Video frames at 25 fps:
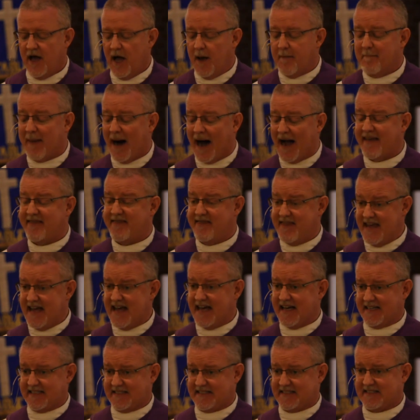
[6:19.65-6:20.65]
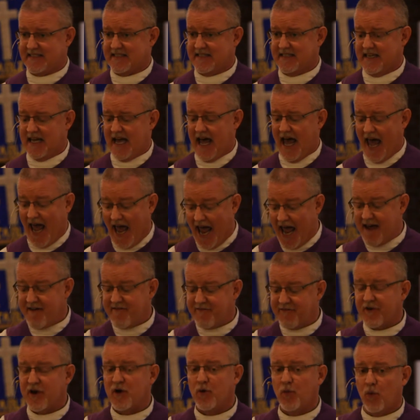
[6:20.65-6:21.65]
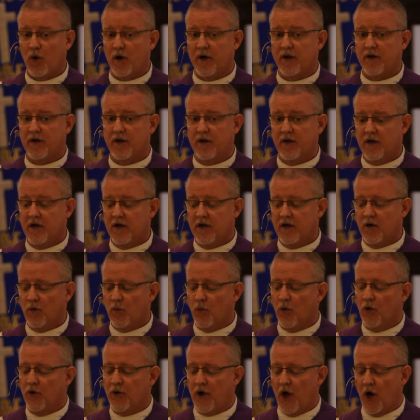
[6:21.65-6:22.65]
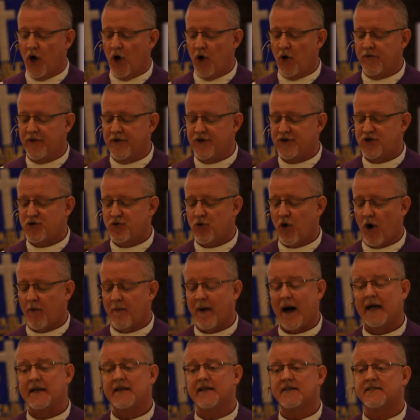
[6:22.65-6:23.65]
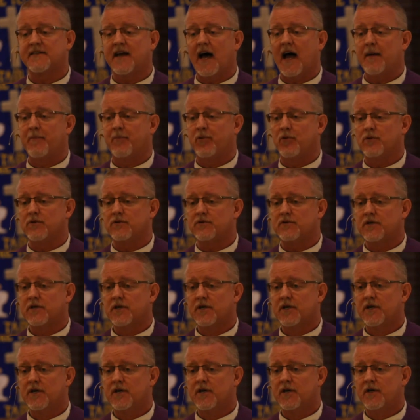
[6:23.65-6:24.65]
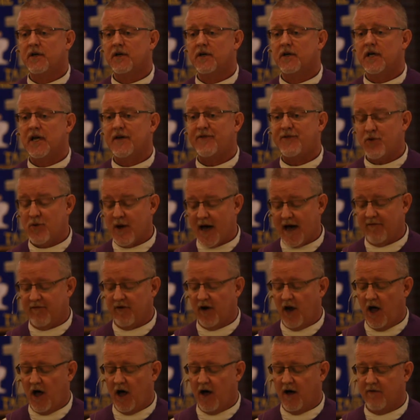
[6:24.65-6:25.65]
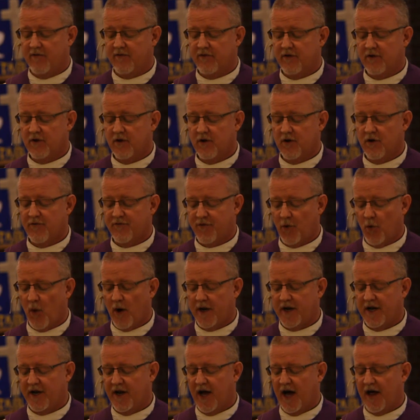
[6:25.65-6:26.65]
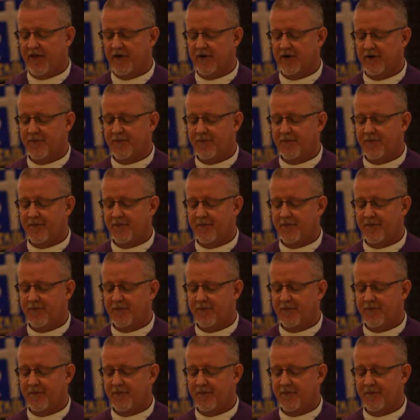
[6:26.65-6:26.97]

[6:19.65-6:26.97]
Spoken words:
By this, everyone will know that you are my disciples, if you have love for one another.